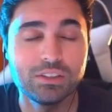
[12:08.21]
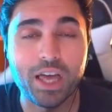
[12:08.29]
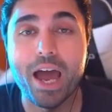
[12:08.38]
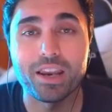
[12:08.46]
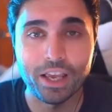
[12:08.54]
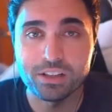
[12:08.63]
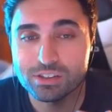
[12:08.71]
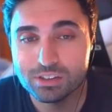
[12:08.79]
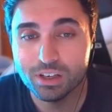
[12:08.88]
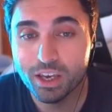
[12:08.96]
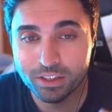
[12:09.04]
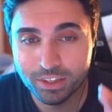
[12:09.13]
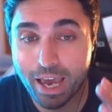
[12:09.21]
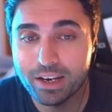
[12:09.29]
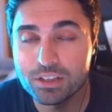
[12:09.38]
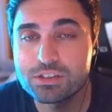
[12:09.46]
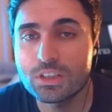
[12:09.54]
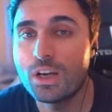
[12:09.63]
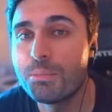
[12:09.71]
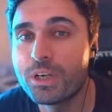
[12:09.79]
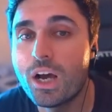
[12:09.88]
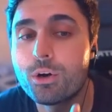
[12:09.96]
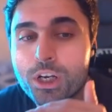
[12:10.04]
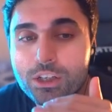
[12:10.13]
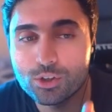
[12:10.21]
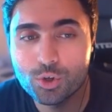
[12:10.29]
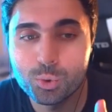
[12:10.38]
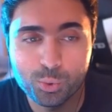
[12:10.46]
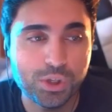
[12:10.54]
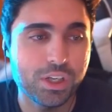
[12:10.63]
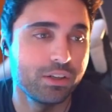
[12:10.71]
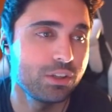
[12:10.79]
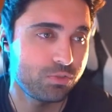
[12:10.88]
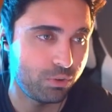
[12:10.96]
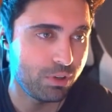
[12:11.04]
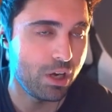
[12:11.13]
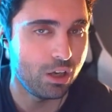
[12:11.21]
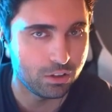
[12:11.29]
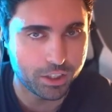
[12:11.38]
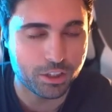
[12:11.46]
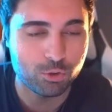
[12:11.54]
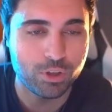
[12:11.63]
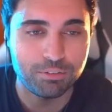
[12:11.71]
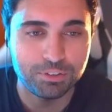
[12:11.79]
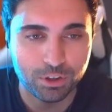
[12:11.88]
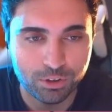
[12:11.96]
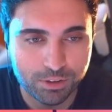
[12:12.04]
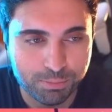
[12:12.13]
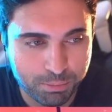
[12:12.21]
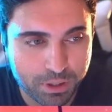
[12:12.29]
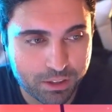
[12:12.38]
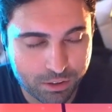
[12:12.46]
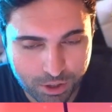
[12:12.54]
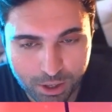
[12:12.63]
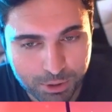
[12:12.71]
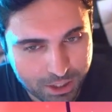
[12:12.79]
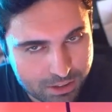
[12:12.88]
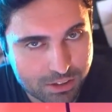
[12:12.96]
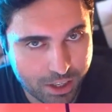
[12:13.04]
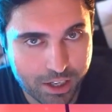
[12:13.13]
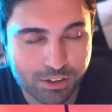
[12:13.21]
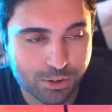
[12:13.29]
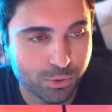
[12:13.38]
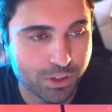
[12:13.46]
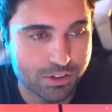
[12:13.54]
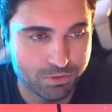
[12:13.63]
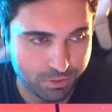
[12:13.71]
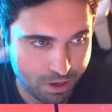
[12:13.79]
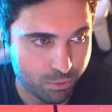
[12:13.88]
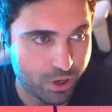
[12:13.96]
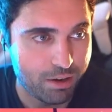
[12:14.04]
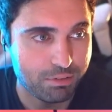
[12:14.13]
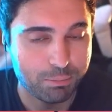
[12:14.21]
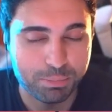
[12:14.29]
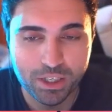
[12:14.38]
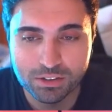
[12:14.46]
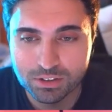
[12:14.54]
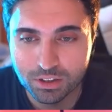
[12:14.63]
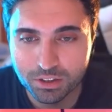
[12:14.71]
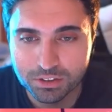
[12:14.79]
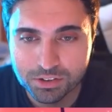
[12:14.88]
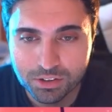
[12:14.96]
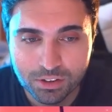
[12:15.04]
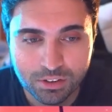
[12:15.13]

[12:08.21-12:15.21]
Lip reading: That it's coming out in 2 years from now. I'll link you that video in a bit, okay? Because yeah, 2 years from now we're having a PS6.